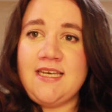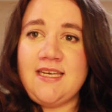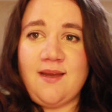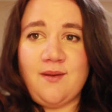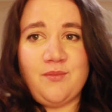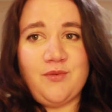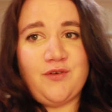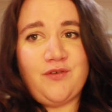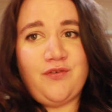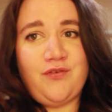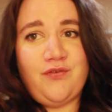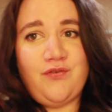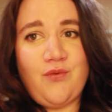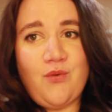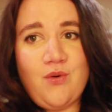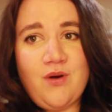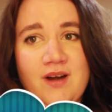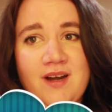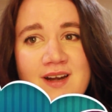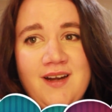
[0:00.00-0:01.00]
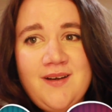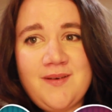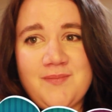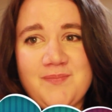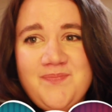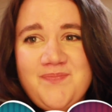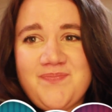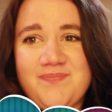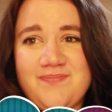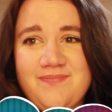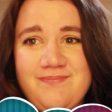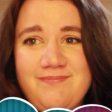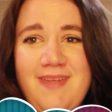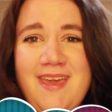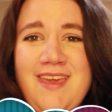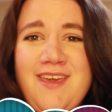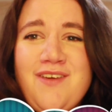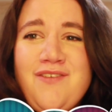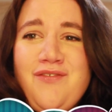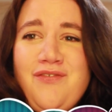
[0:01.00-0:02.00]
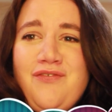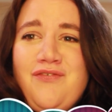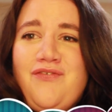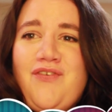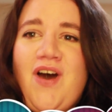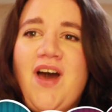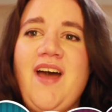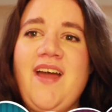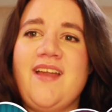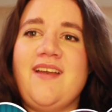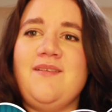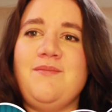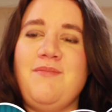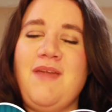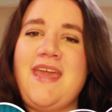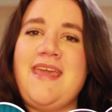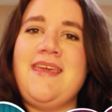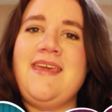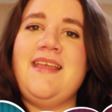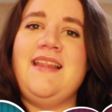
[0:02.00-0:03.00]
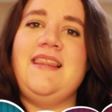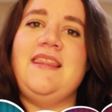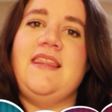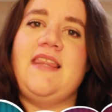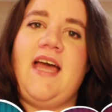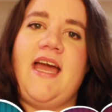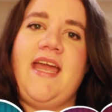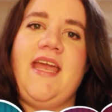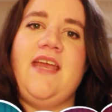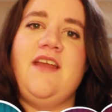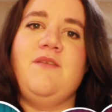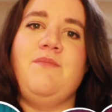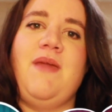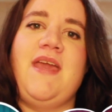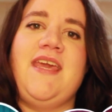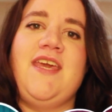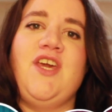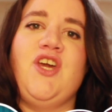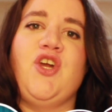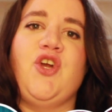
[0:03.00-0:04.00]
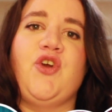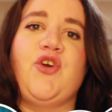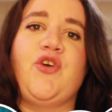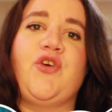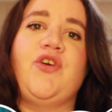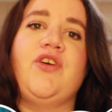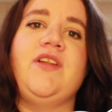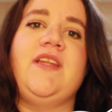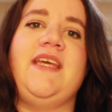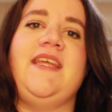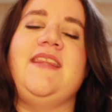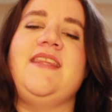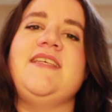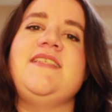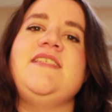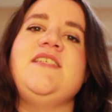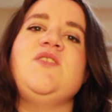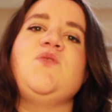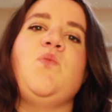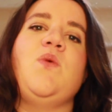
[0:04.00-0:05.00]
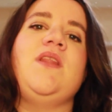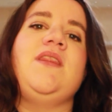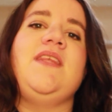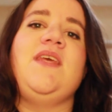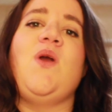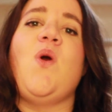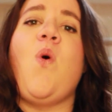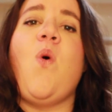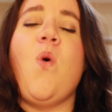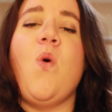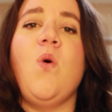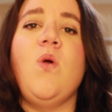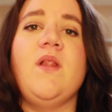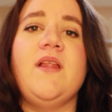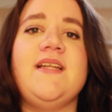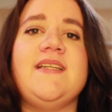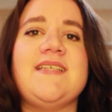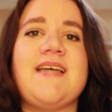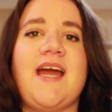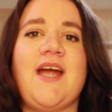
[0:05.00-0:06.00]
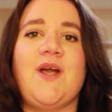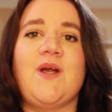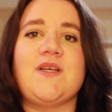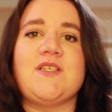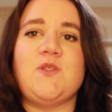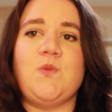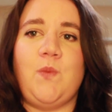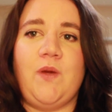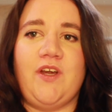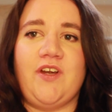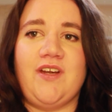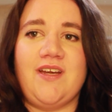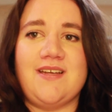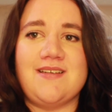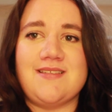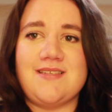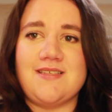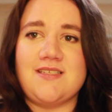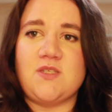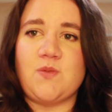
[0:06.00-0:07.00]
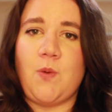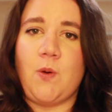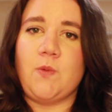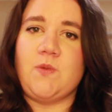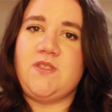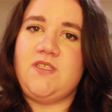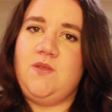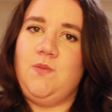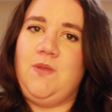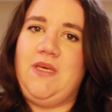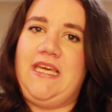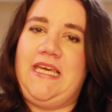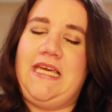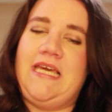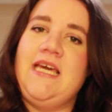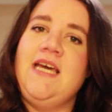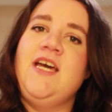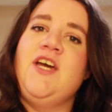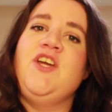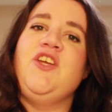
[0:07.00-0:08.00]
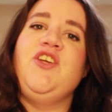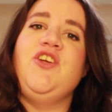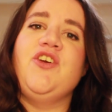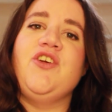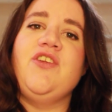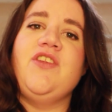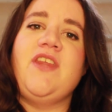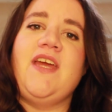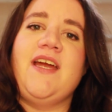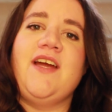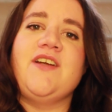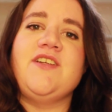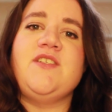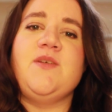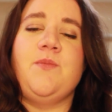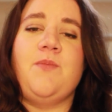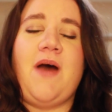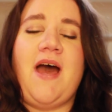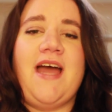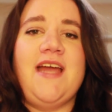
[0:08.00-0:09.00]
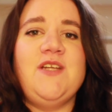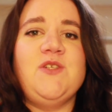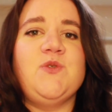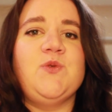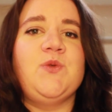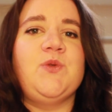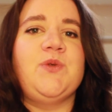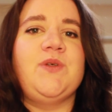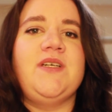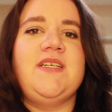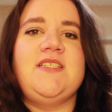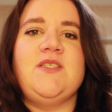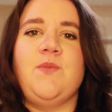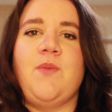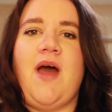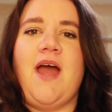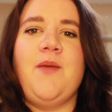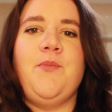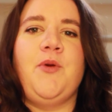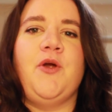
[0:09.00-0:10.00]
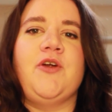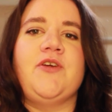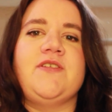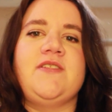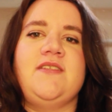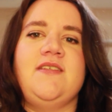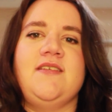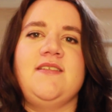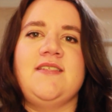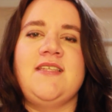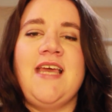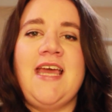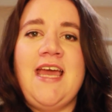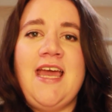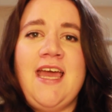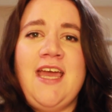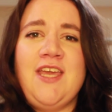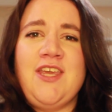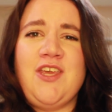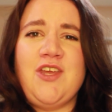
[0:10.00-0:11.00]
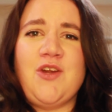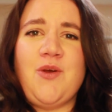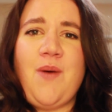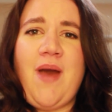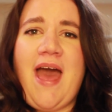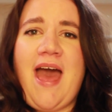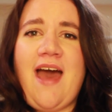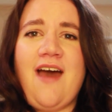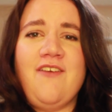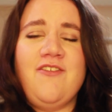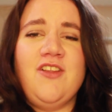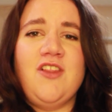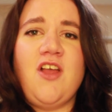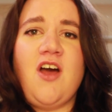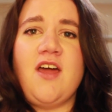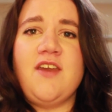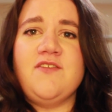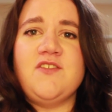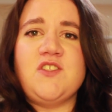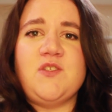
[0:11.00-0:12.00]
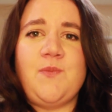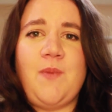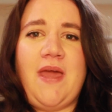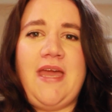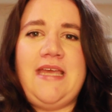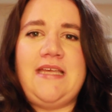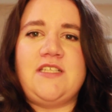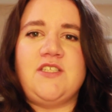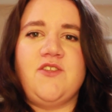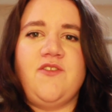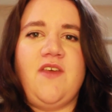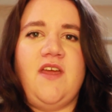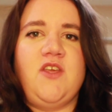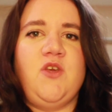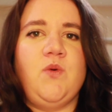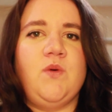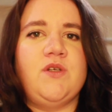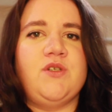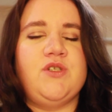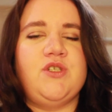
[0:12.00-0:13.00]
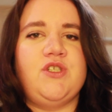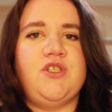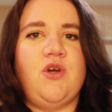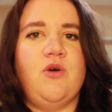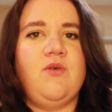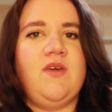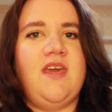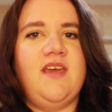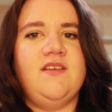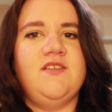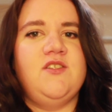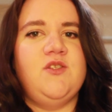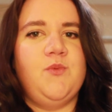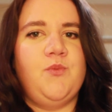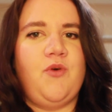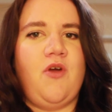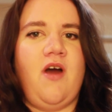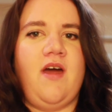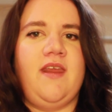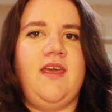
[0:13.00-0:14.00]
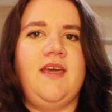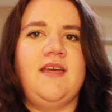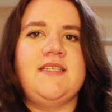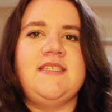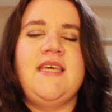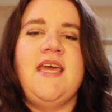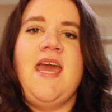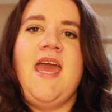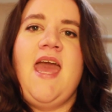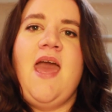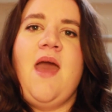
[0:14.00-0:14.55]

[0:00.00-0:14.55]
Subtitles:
Number 4, make it fun, make it light, make it girly. This is what the whole entire experience is supposed to be. You're there to buy jewelry, to buy purses, you know, have a lot of space so that you can showcase the products,